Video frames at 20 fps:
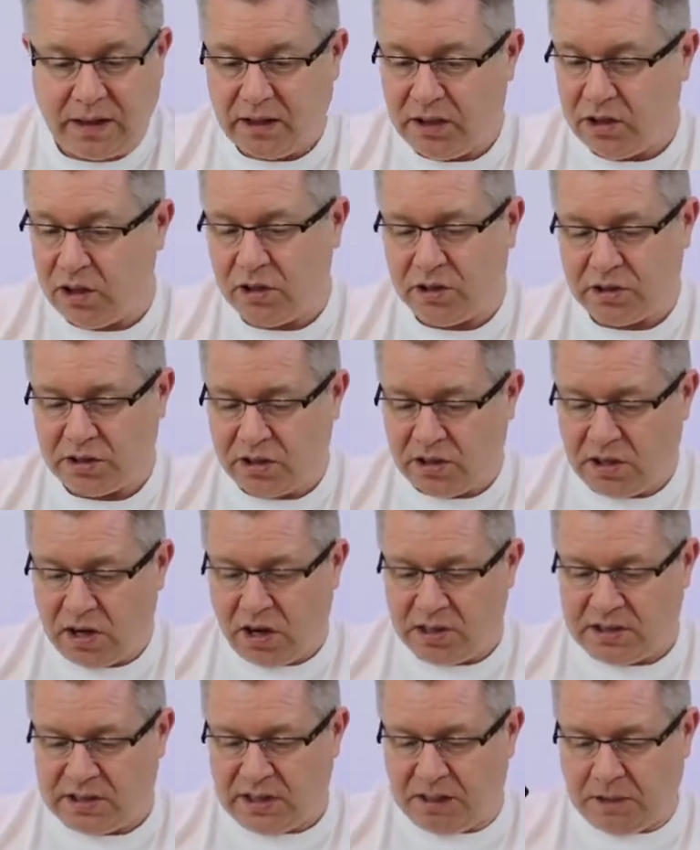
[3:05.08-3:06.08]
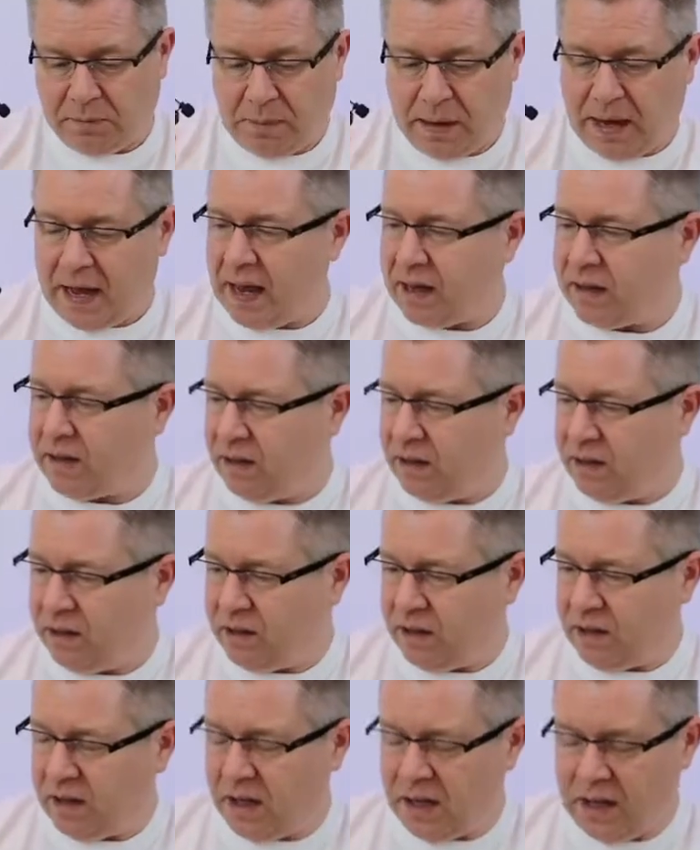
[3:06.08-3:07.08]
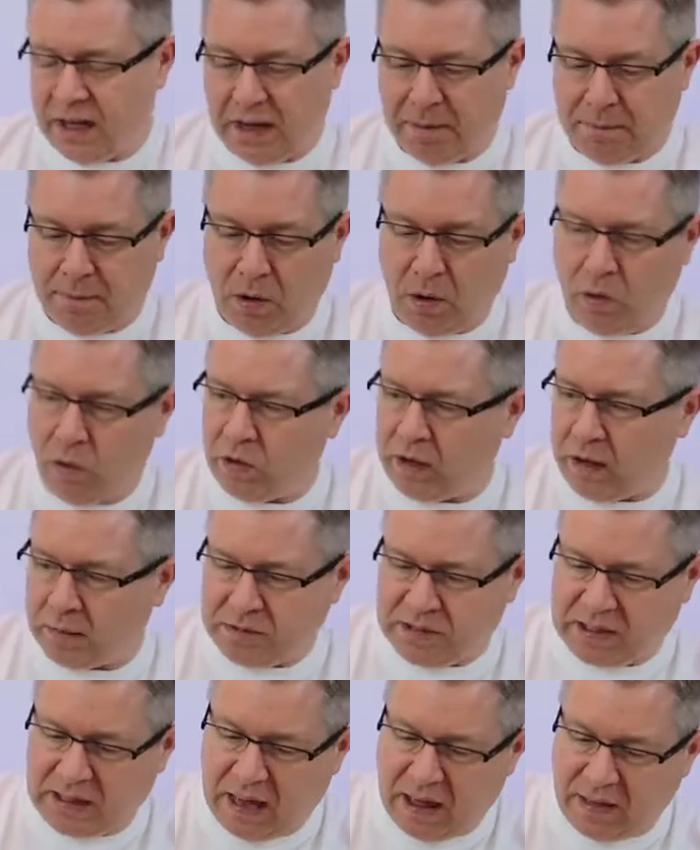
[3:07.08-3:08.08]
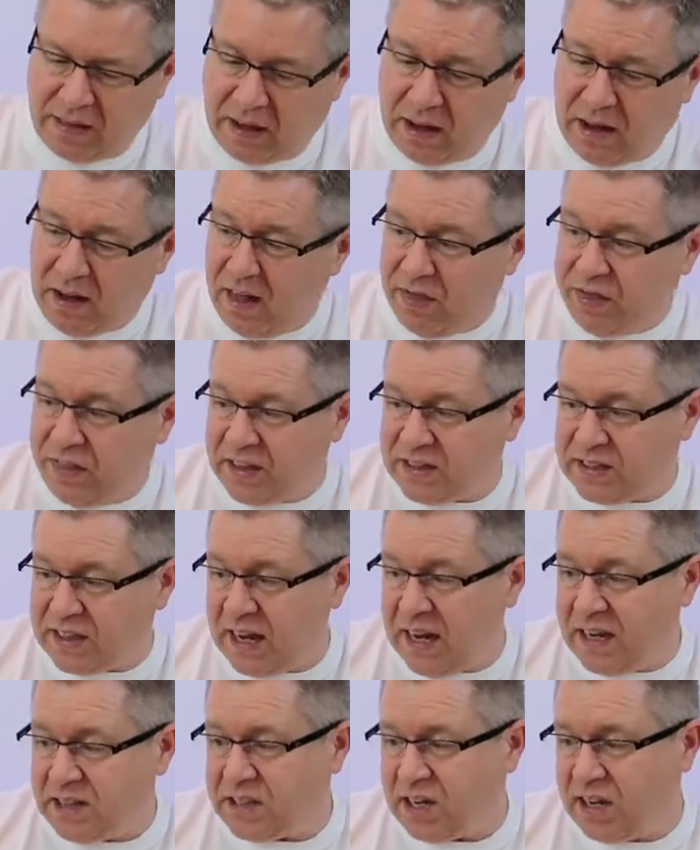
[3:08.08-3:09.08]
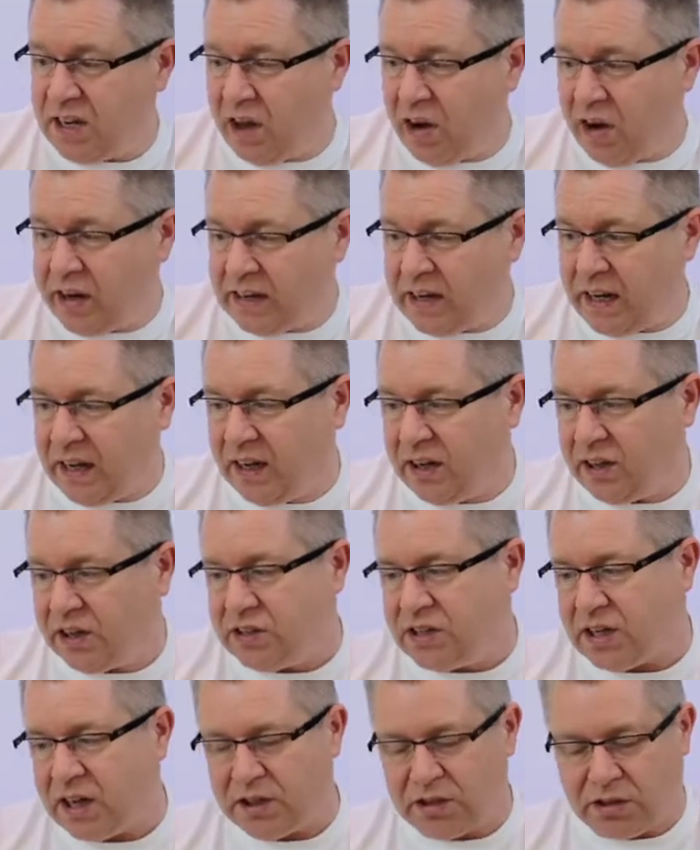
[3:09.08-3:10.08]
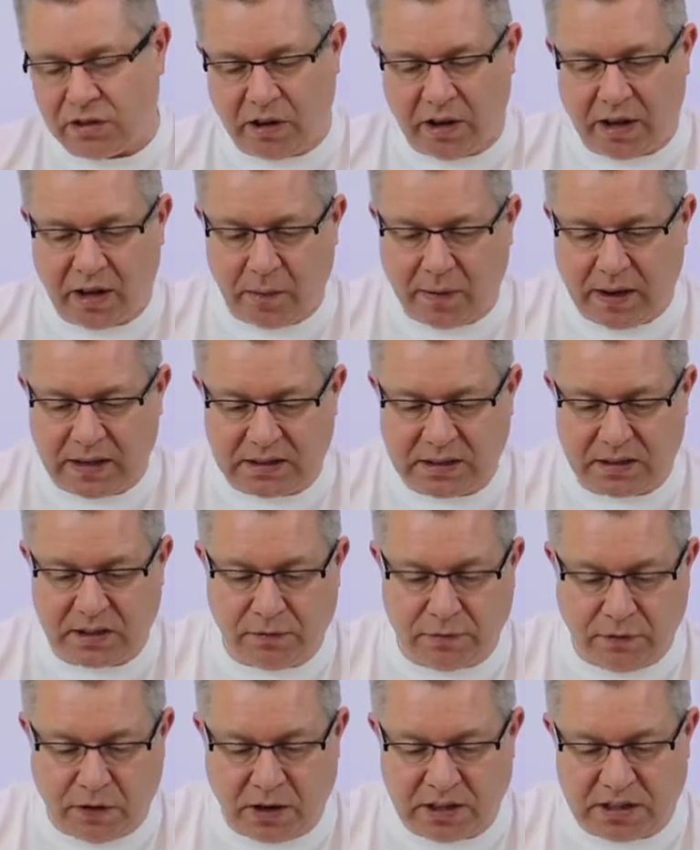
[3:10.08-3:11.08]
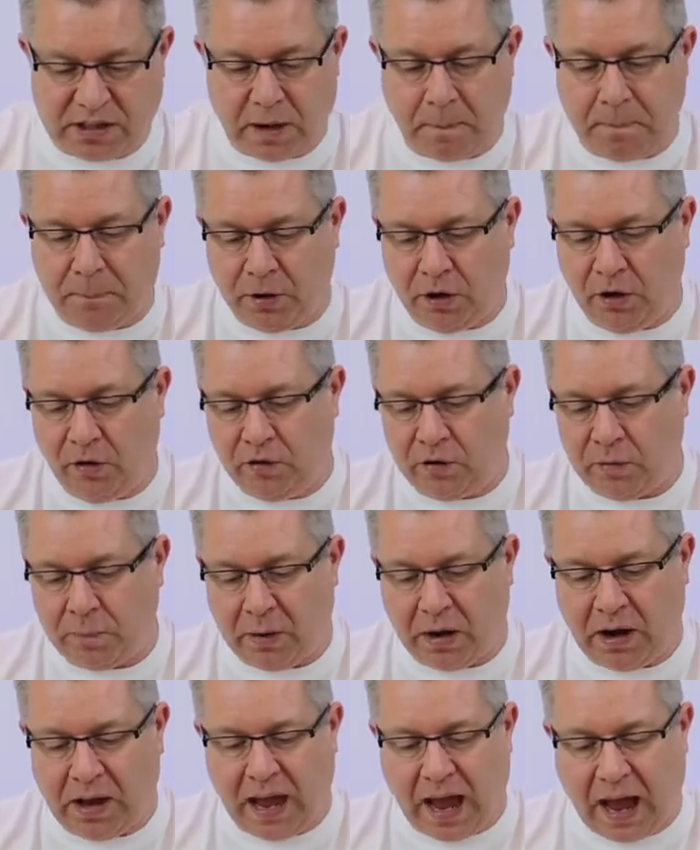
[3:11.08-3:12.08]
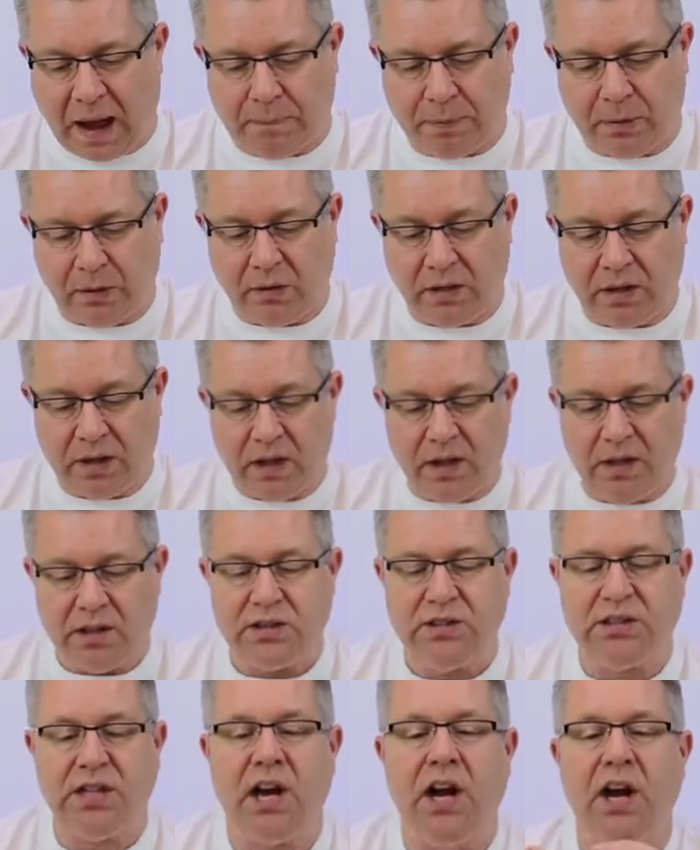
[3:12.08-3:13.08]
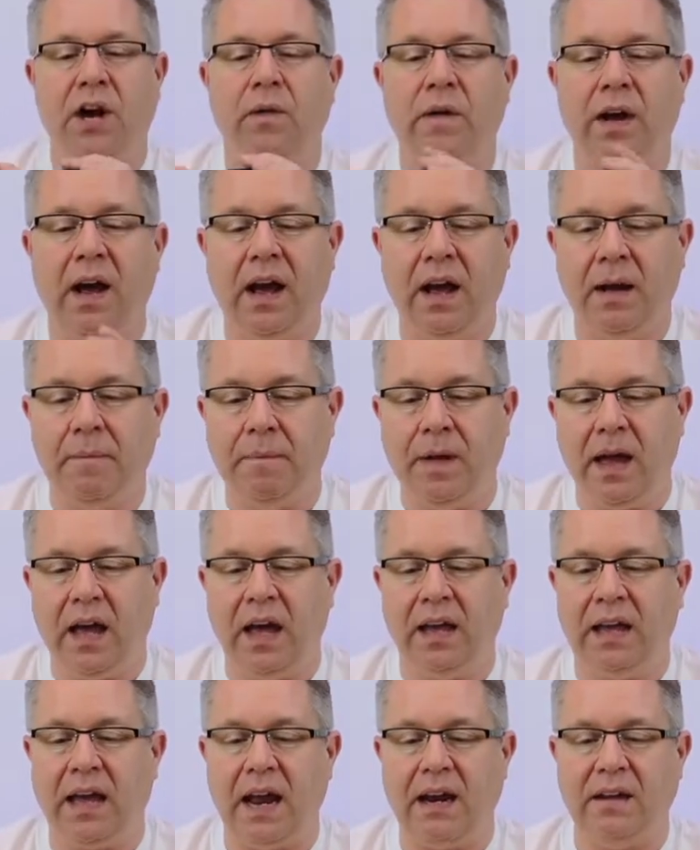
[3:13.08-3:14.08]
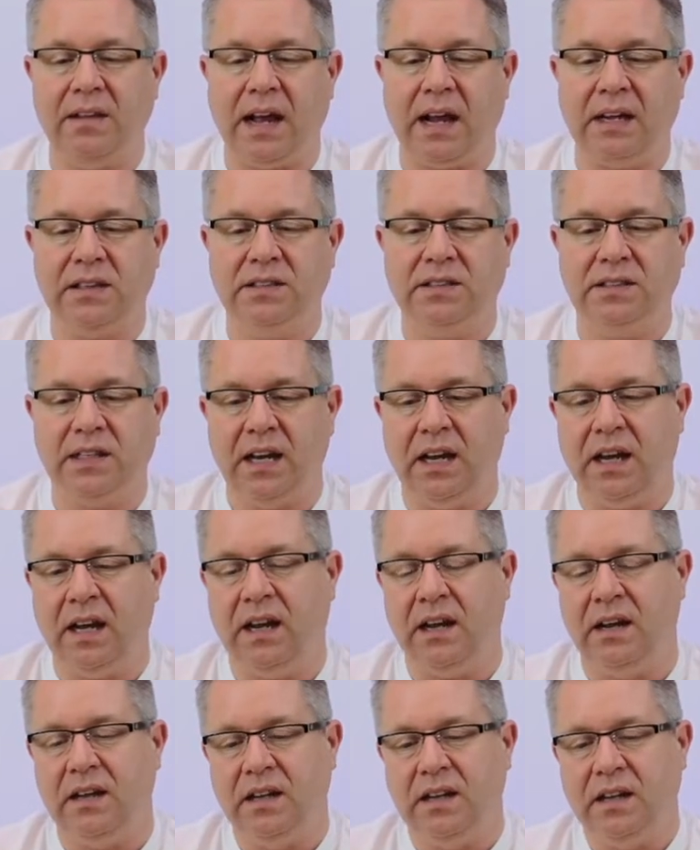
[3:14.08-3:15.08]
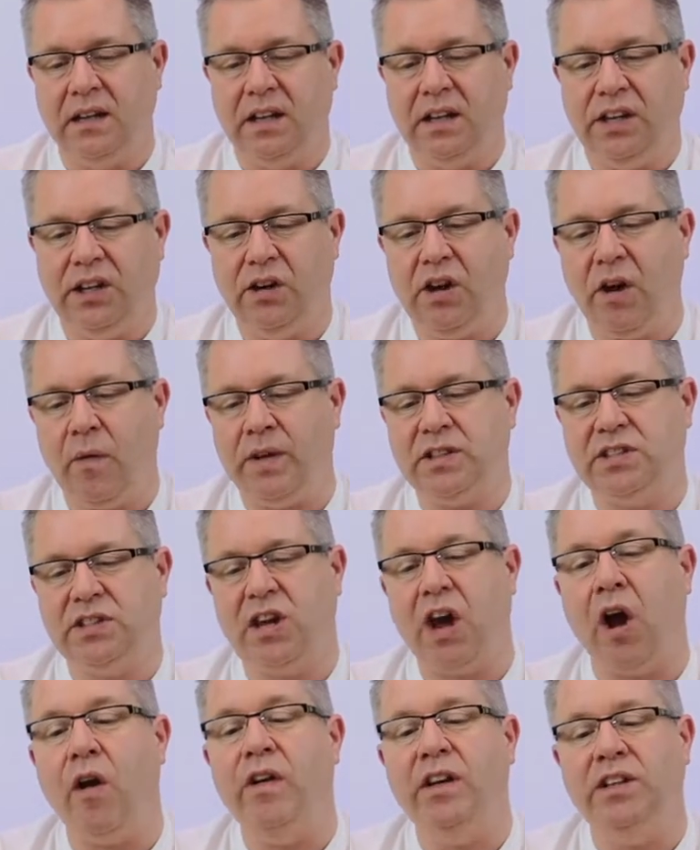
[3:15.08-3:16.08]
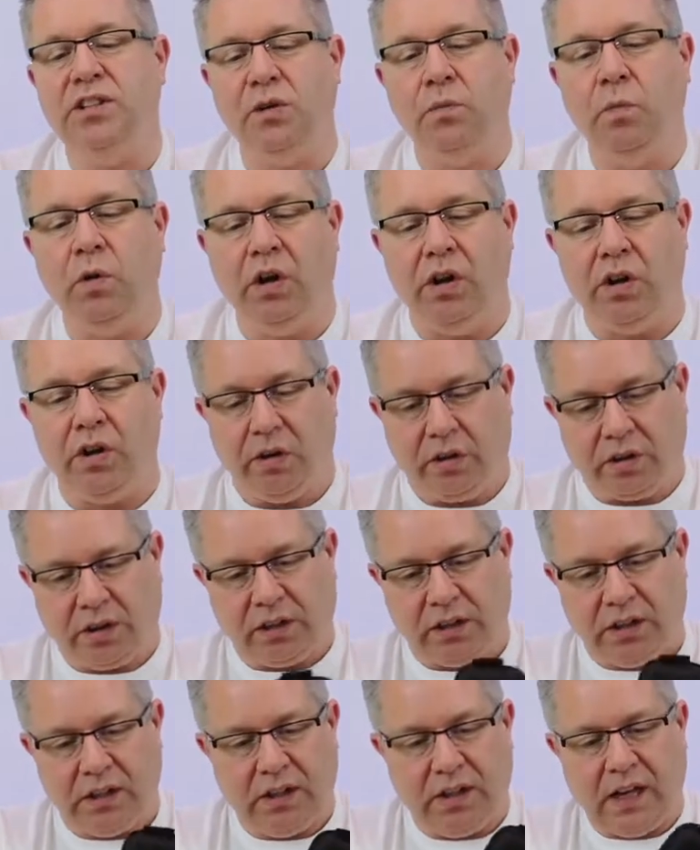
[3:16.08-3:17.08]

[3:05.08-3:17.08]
Luke's nice little bag, um, all comes together. This is a lightning conductor iOS device approved by Apple. So um, again, that's uh, you know it's going to work.